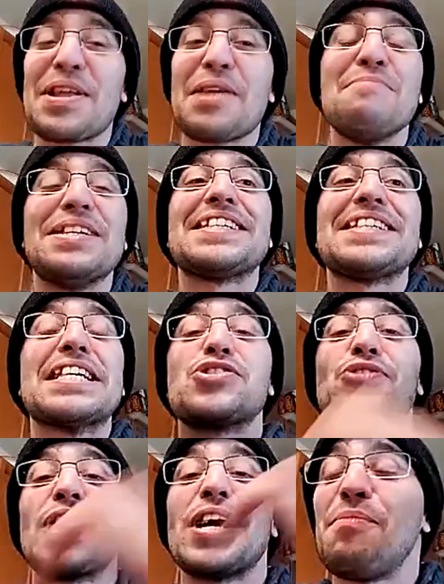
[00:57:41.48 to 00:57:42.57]
So that's like
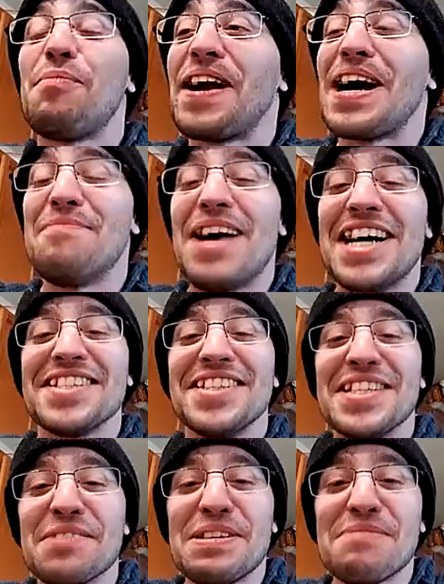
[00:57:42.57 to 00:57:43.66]
straight up what I imagine
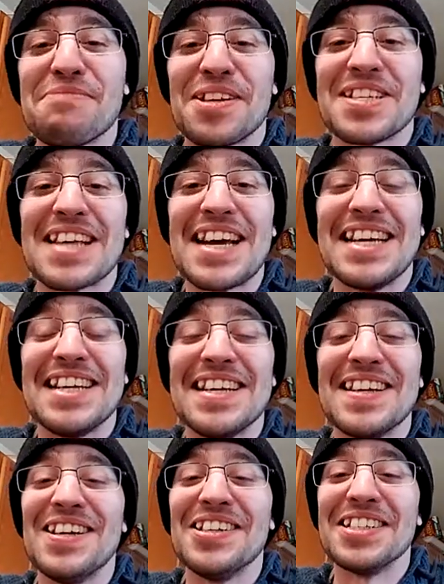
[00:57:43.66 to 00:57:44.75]
these people are saying, you
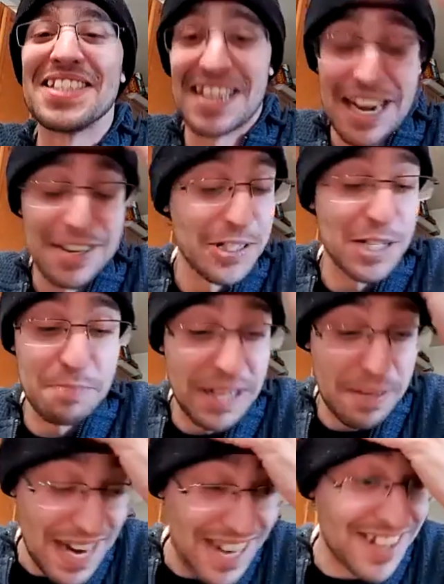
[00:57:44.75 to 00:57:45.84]
know? It's like, I don't speak
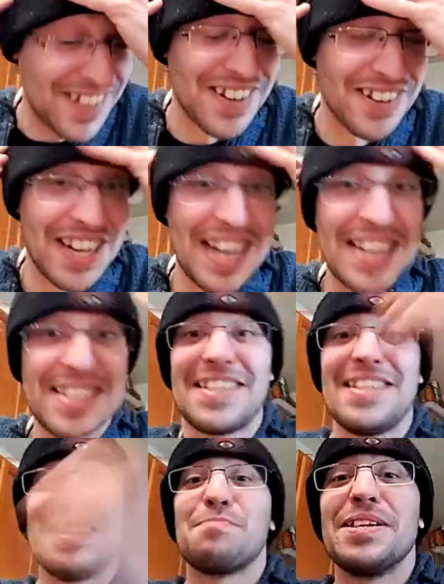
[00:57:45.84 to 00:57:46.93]
Mandarin or
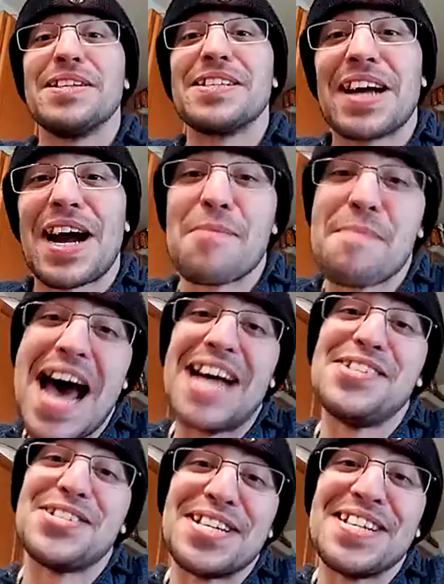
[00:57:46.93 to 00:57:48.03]
Cantonese, but it's like, I
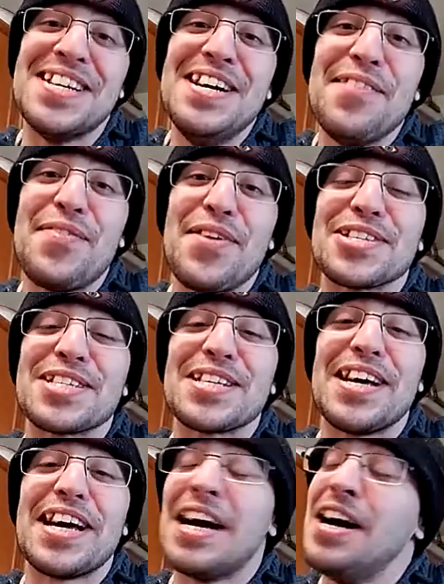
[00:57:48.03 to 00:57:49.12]
imagine they're just
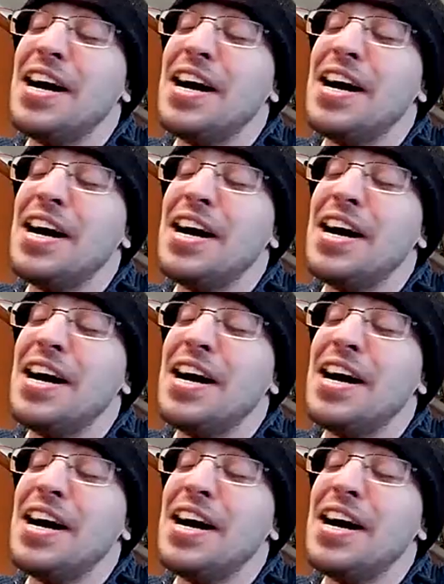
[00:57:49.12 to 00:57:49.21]
like,